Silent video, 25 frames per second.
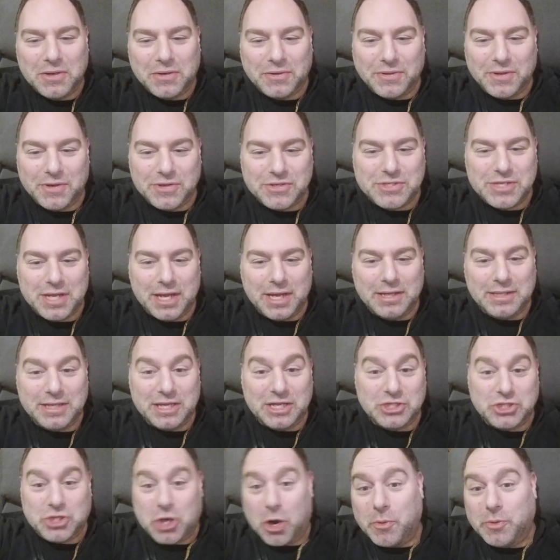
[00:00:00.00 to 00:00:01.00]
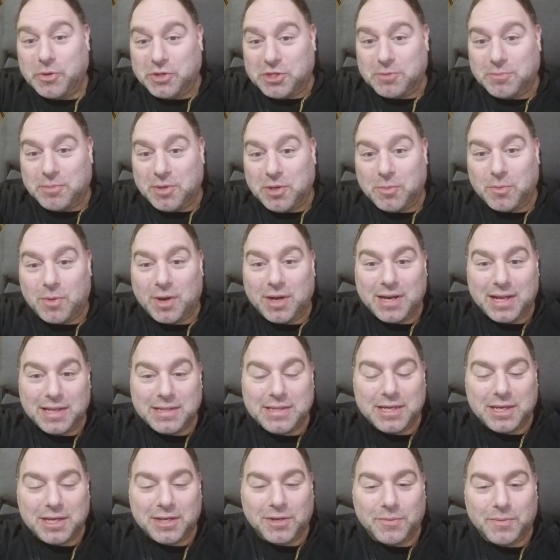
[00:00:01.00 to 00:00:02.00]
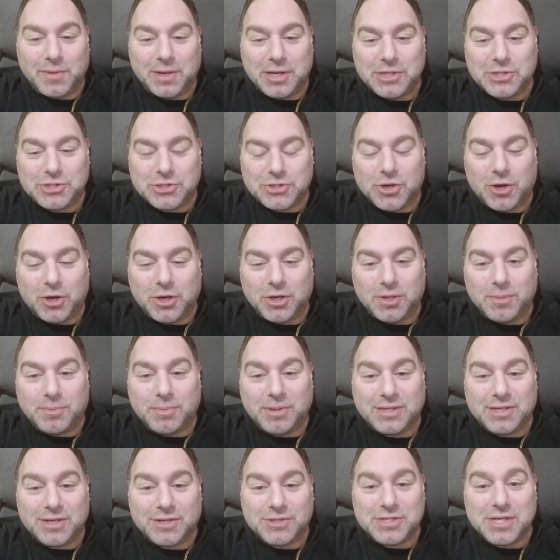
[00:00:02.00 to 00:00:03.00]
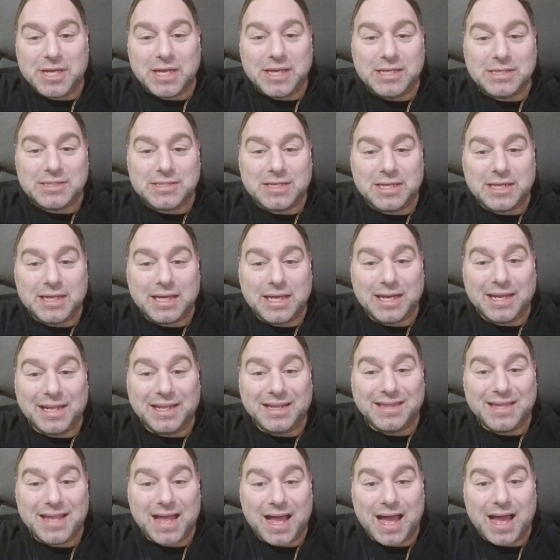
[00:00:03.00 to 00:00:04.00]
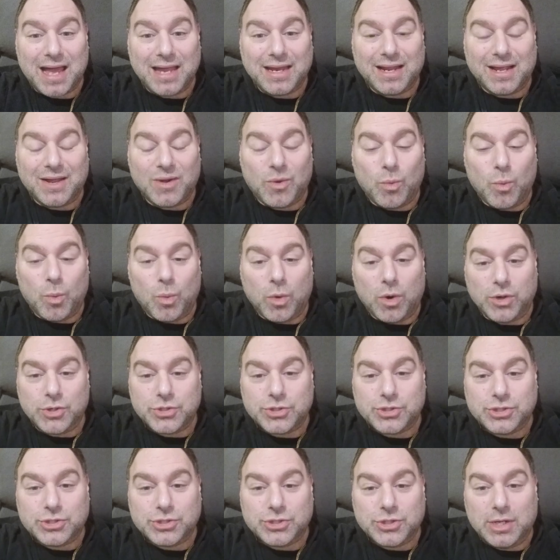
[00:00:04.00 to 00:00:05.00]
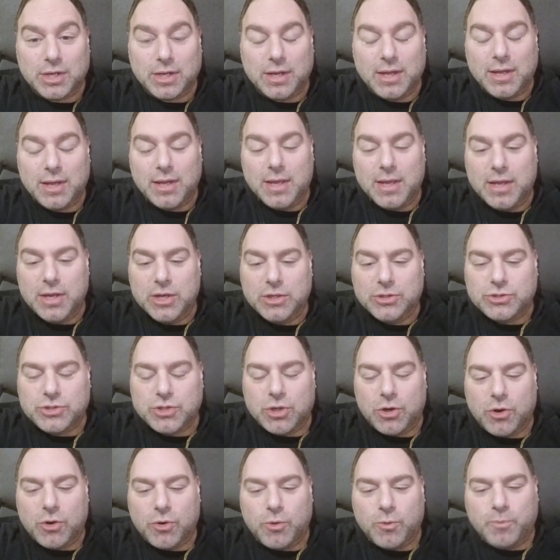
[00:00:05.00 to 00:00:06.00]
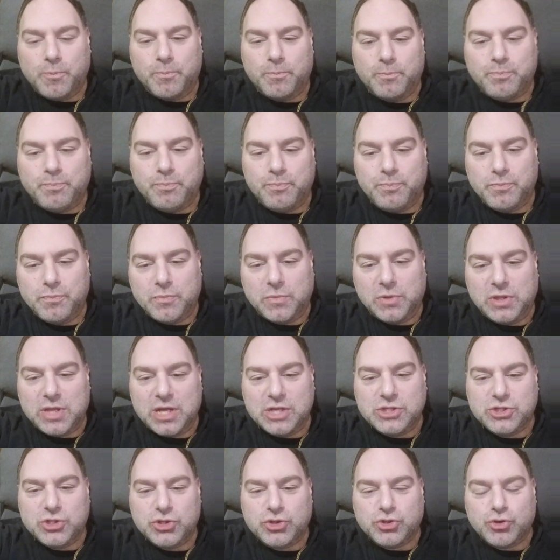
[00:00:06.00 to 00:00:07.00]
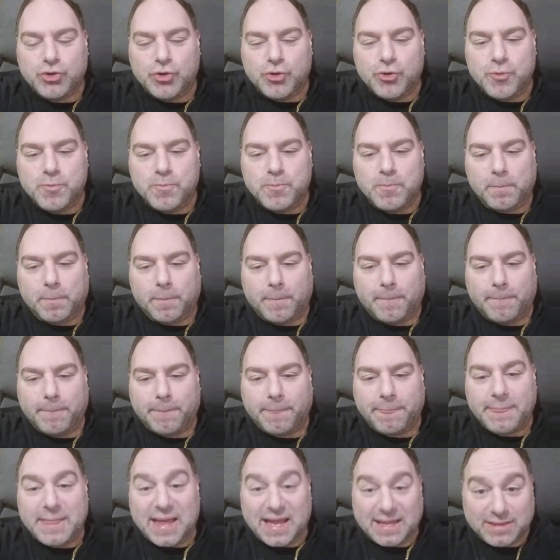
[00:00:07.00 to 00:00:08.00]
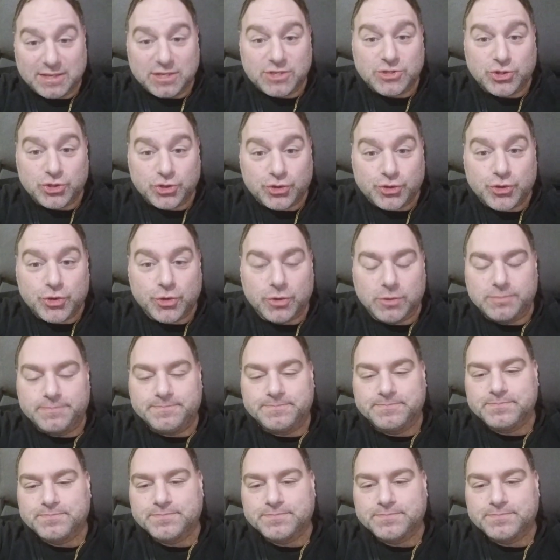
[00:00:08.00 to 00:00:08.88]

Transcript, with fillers: you know, they're saying there's going to be one. I think it already started, but they're saying it's going to get a lot worse. So, let's assume that this is true